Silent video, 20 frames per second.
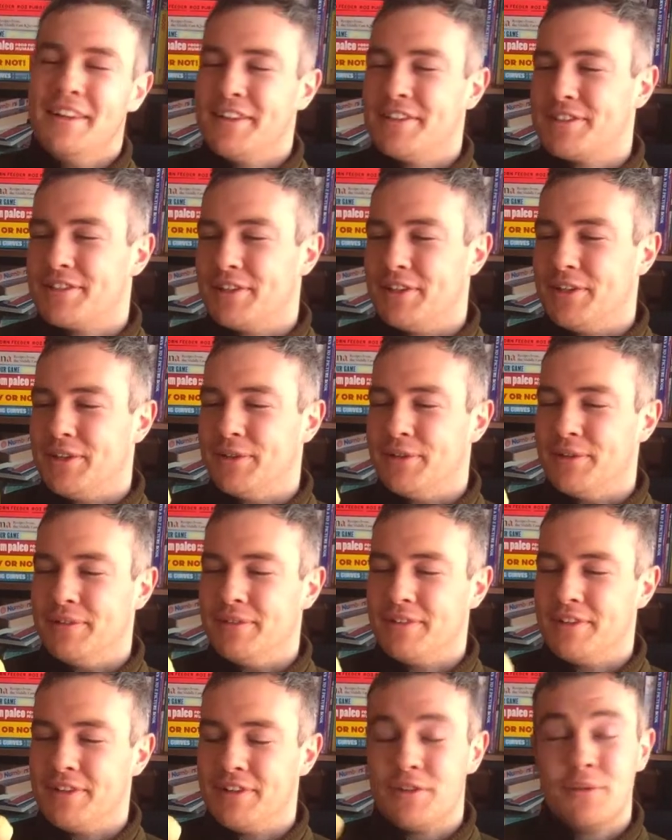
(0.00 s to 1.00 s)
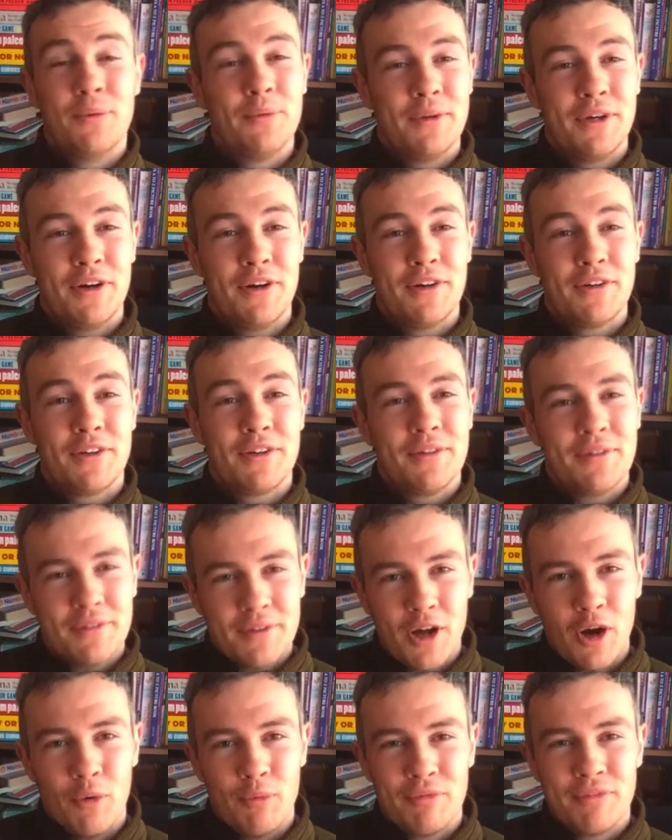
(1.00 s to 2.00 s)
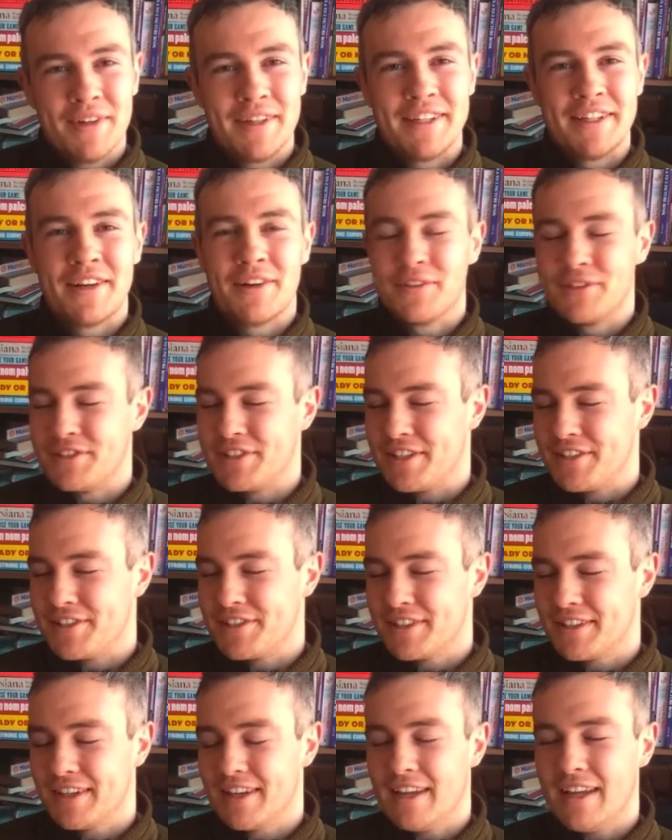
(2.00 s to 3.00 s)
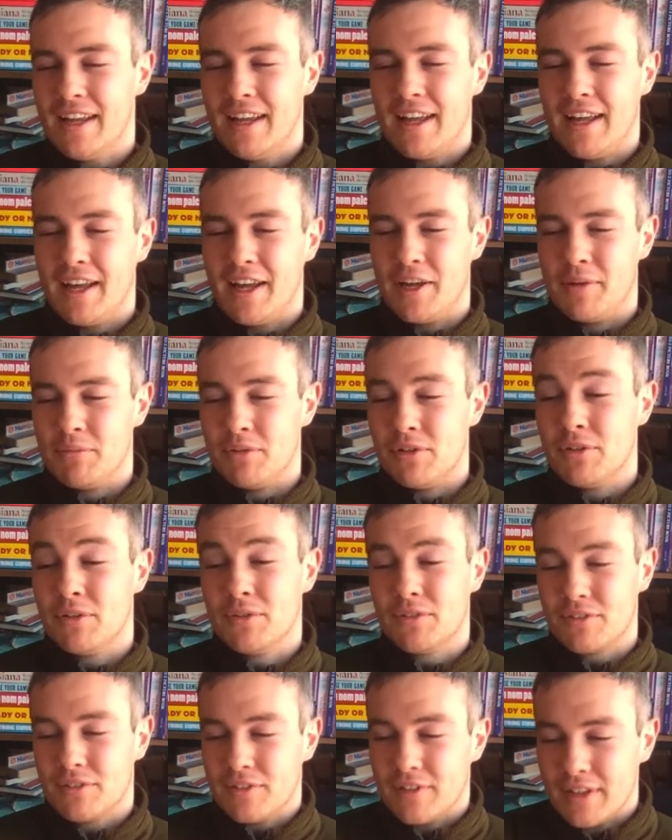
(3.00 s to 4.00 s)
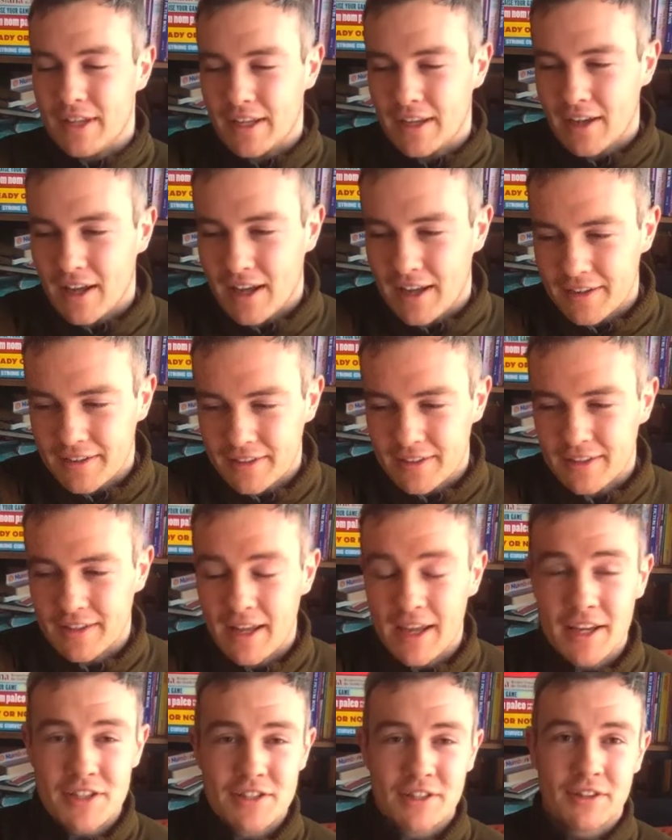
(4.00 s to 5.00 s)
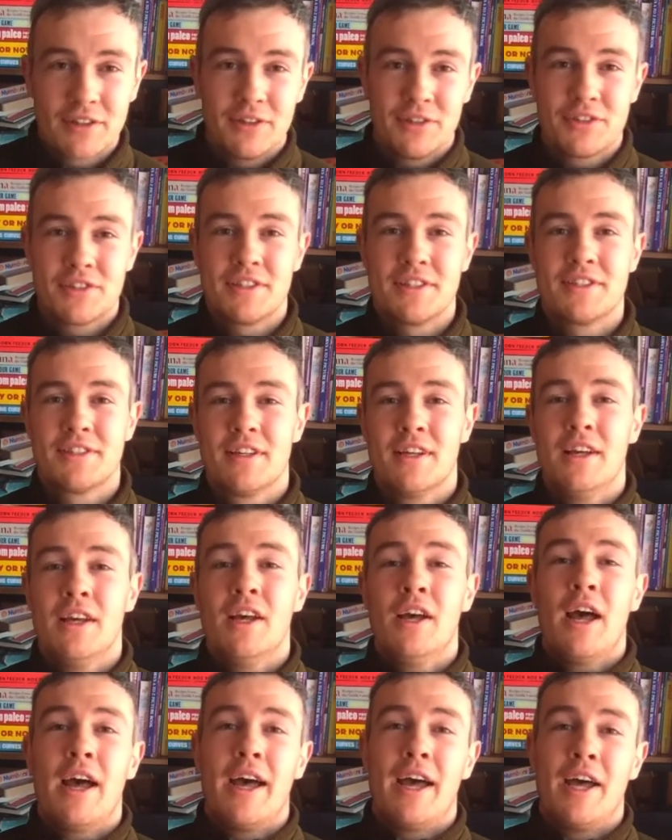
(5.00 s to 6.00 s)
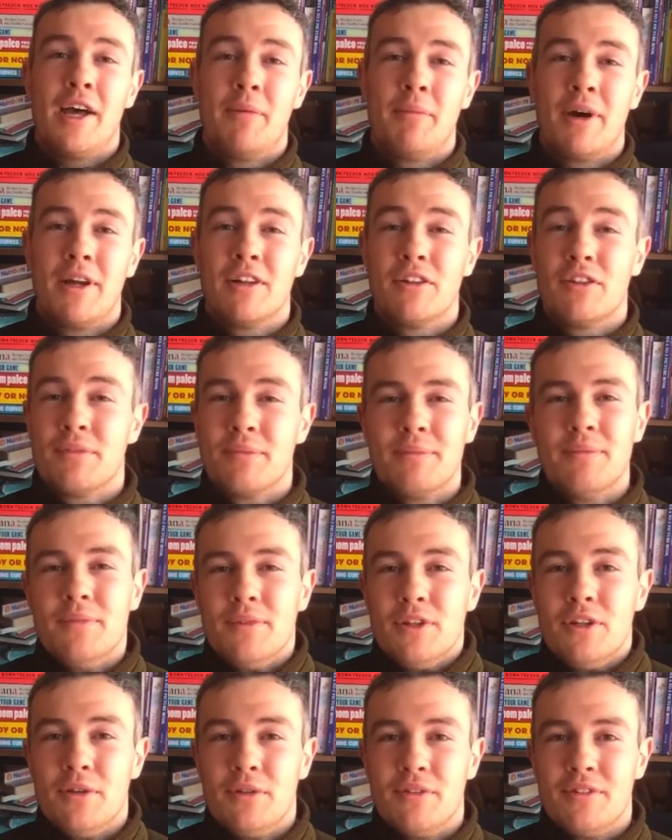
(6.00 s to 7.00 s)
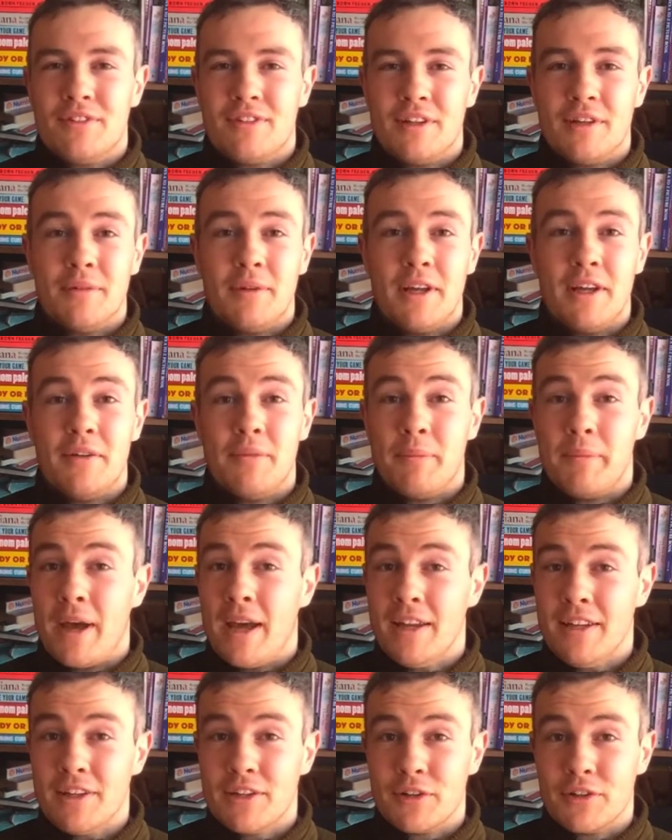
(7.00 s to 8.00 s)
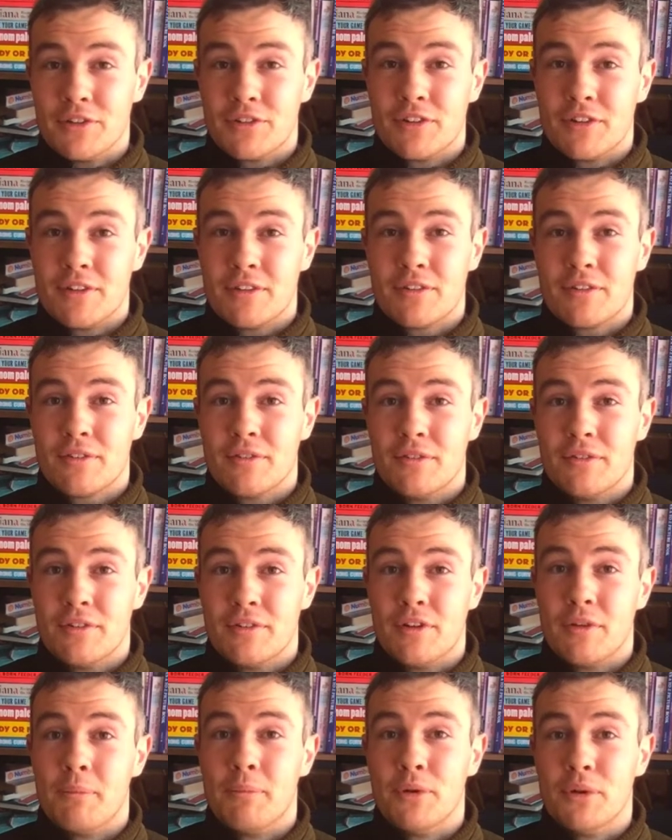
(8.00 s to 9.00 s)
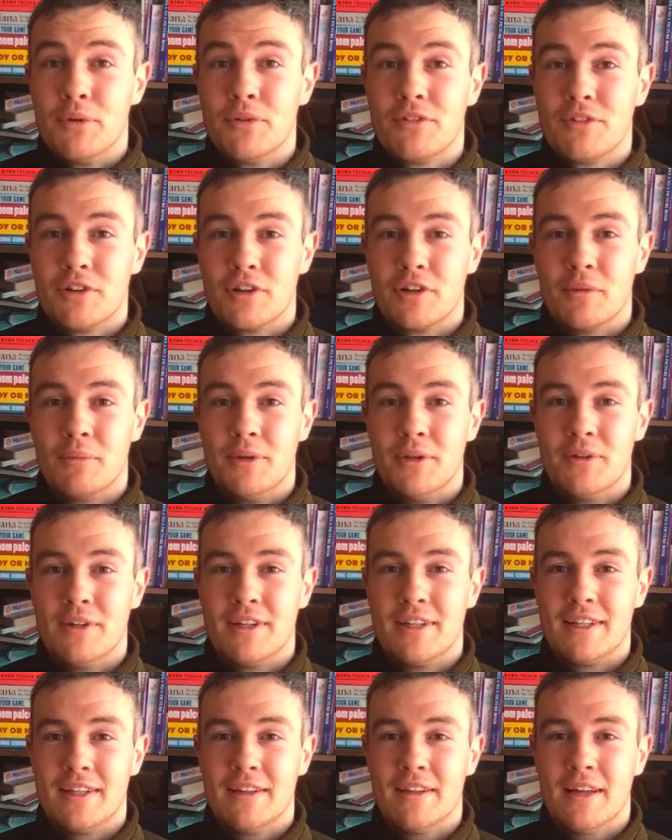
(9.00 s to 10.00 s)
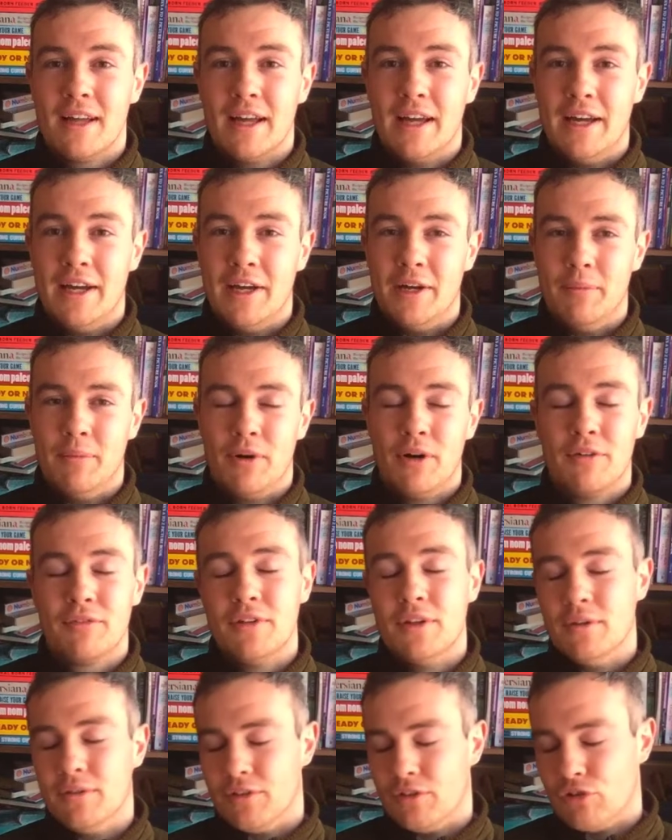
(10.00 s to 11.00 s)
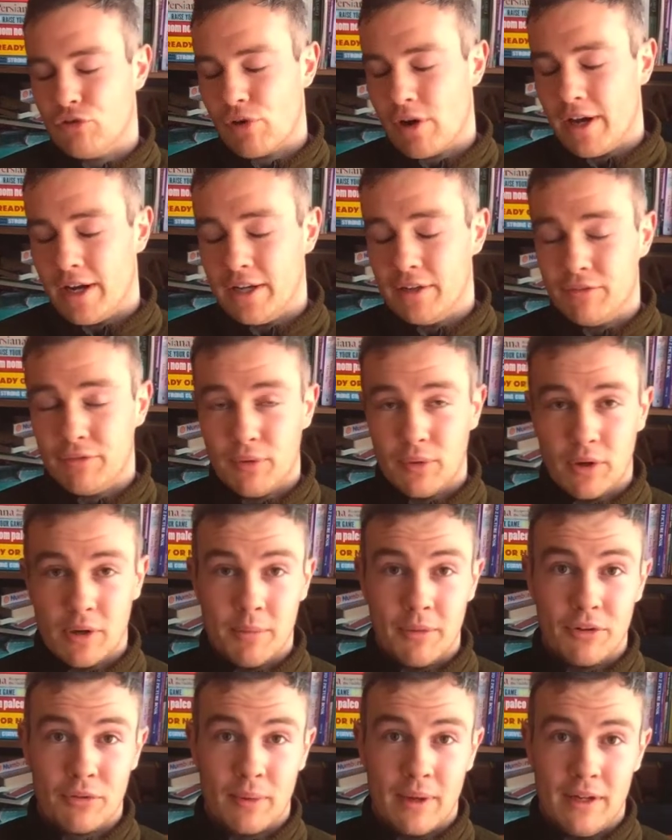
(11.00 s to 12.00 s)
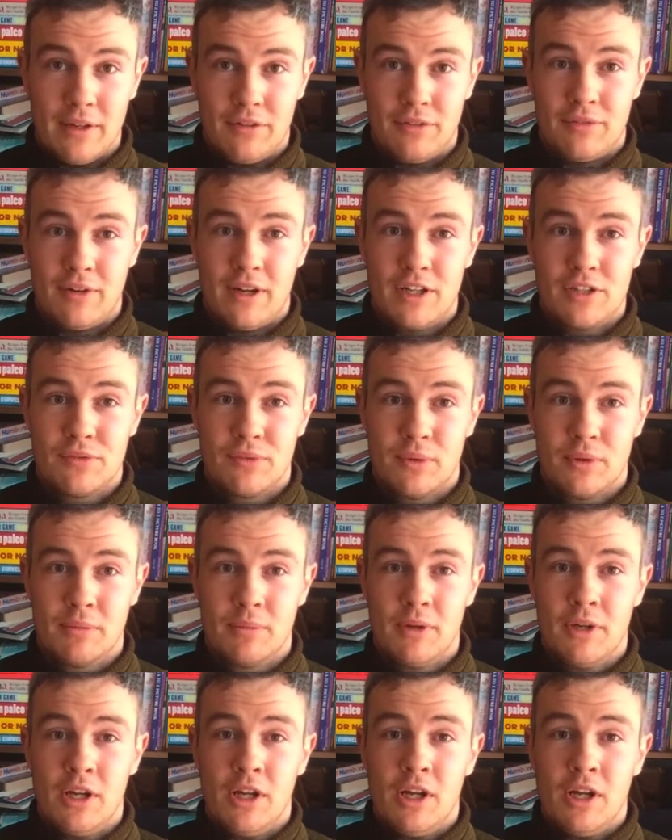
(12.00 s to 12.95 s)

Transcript: So we all hopefully know ginger, used a lot in Asian cultures, and it's used in many cultures to boost your immunity, often used in dried form as well as fresh form.